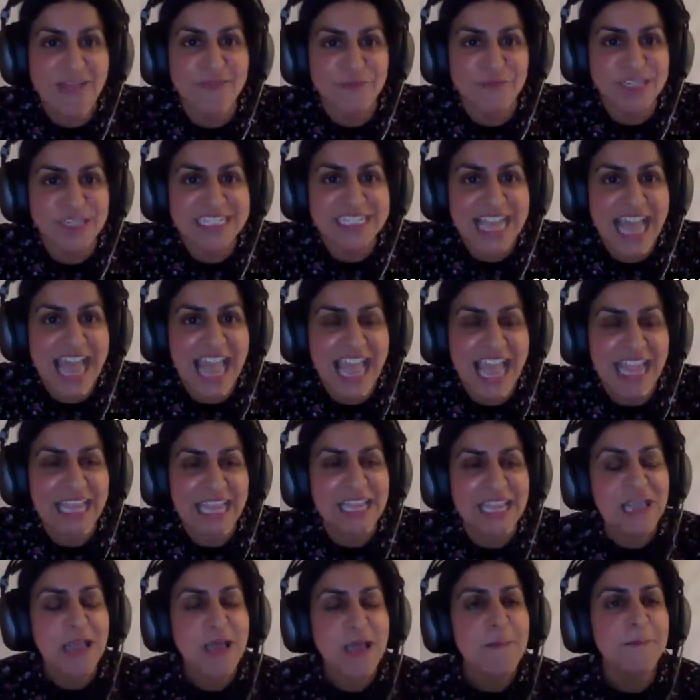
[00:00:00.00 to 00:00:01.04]
every
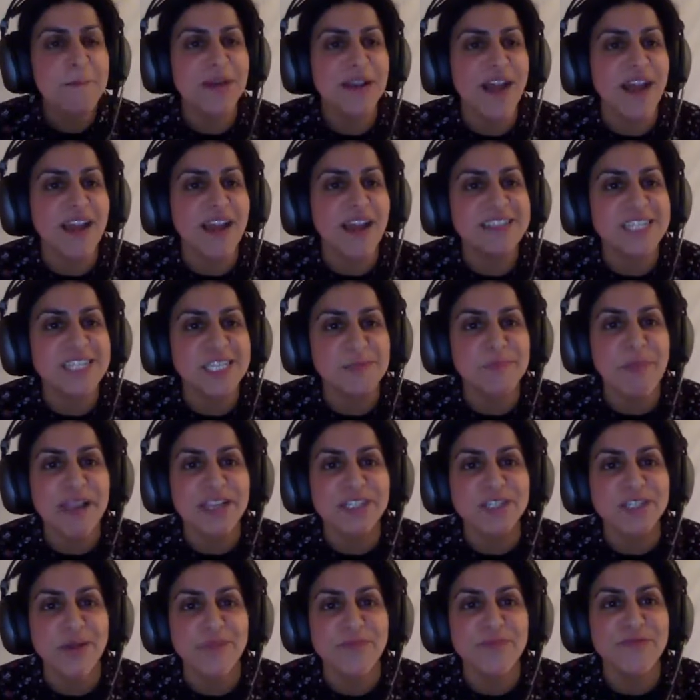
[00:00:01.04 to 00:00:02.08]
day, but I
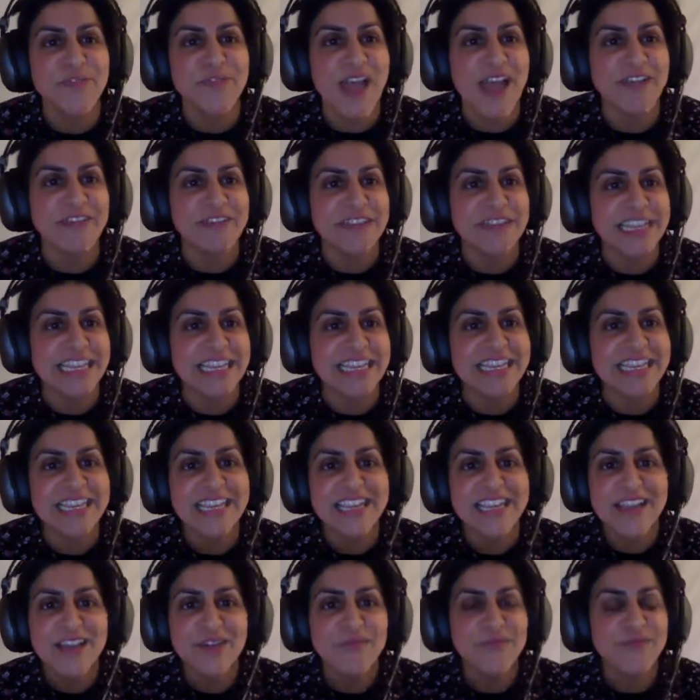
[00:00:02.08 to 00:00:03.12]
suspect I'm very,
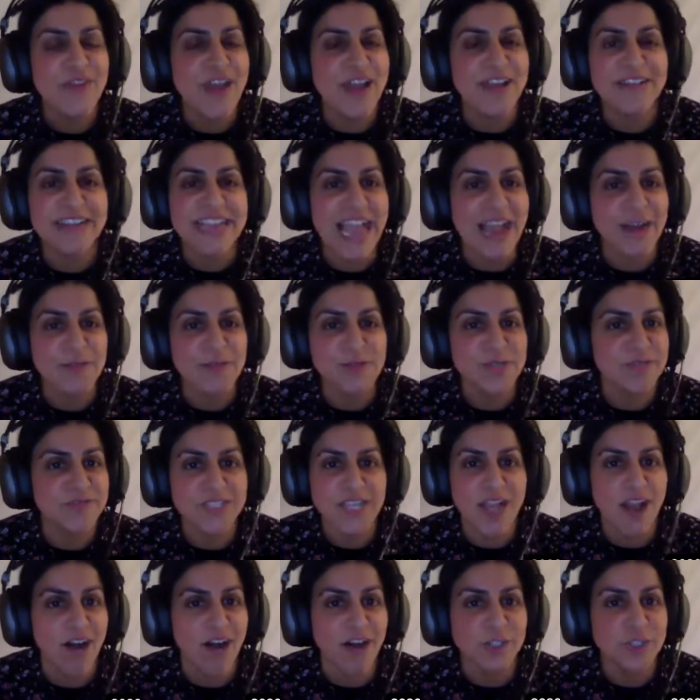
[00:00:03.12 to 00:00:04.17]
very out of
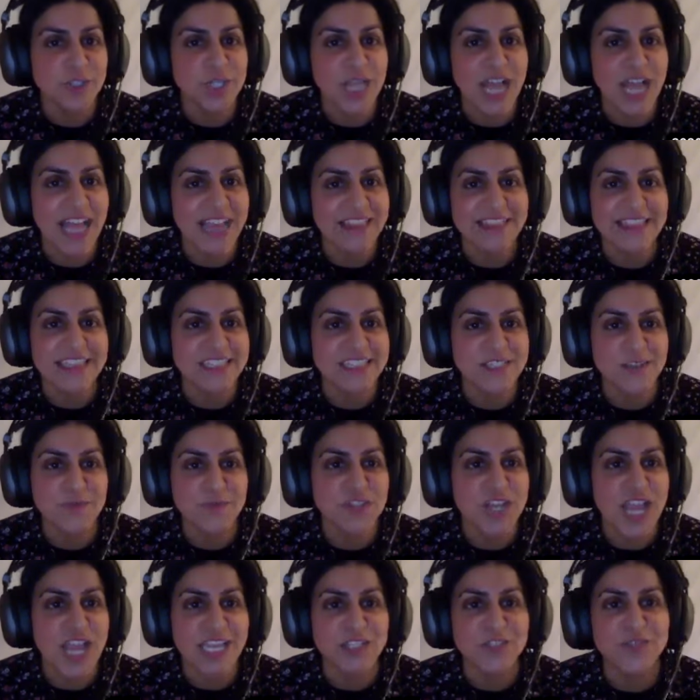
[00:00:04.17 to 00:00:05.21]
touch and things have
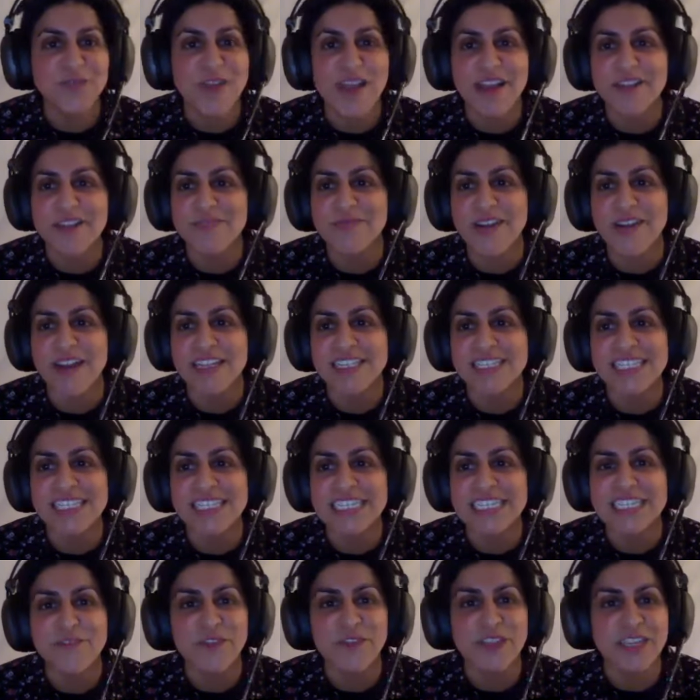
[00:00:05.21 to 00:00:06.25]
changed very mm. very
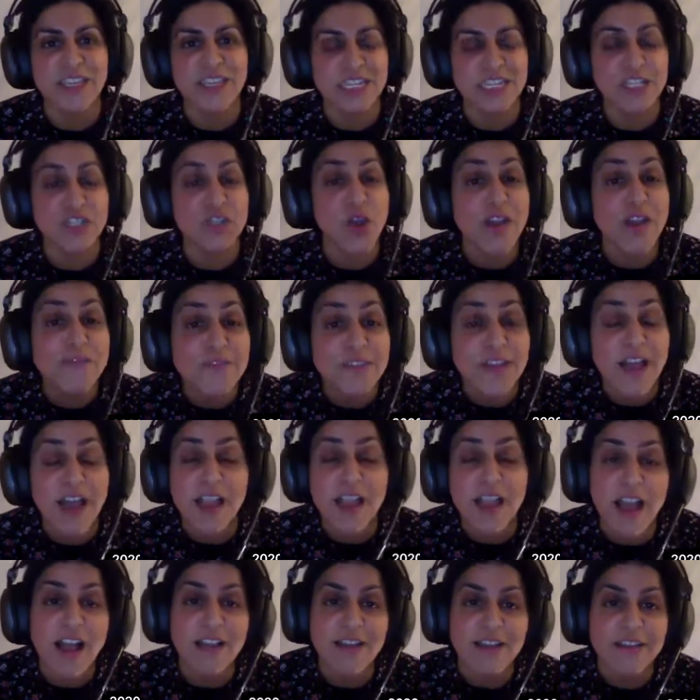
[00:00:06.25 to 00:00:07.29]
significantly so I,
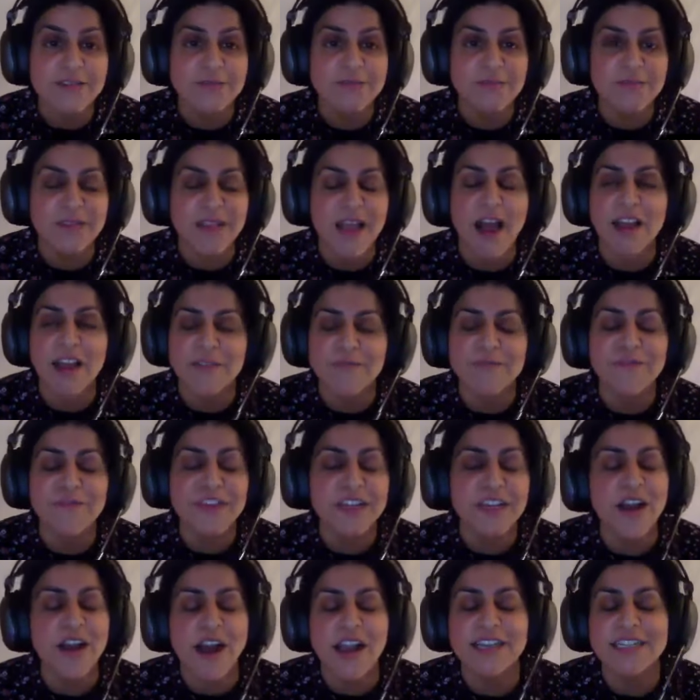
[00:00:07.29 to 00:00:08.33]
I, I i
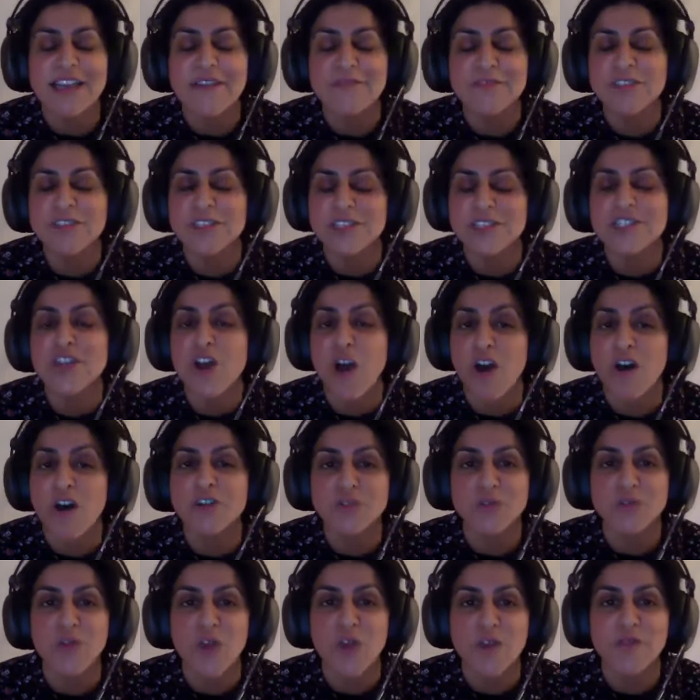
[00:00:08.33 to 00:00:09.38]
figure i'd have to
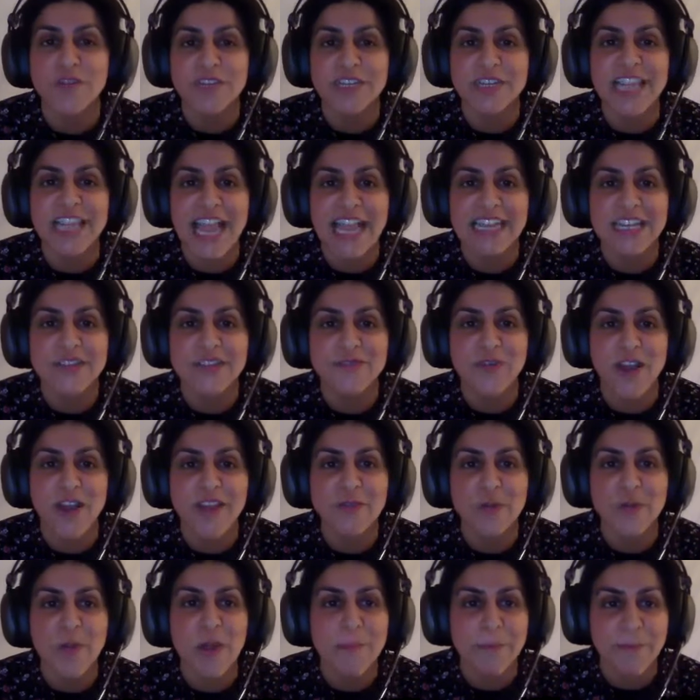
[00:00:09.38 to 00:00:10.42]
start all over again if i
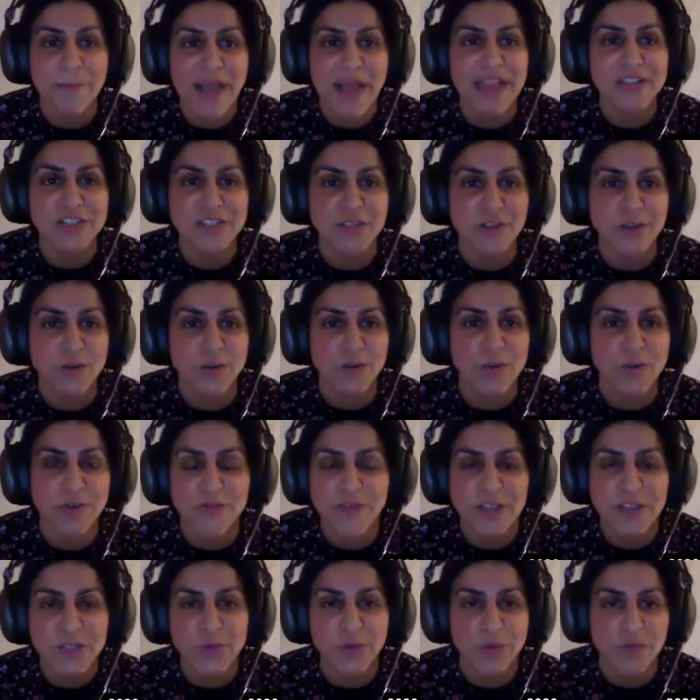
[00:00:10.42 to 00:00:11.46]
ever went back to the law if
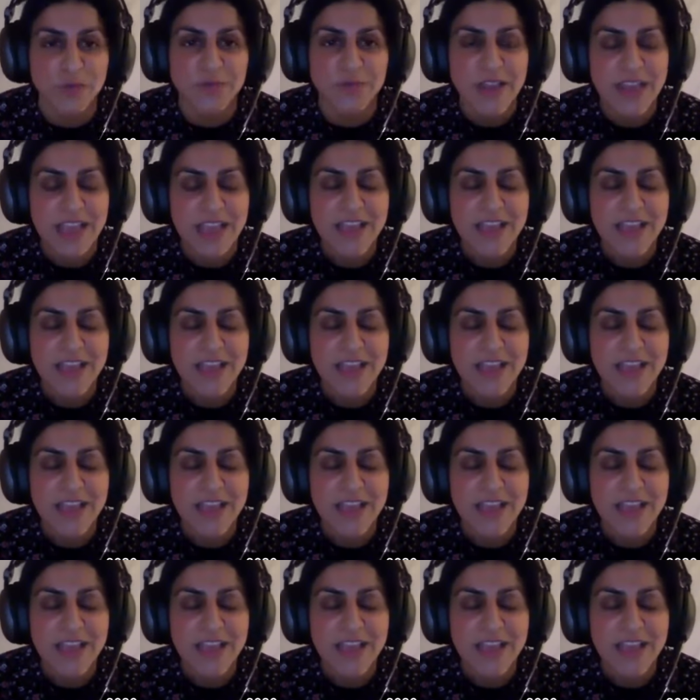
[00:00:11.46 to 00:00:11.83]
i sort of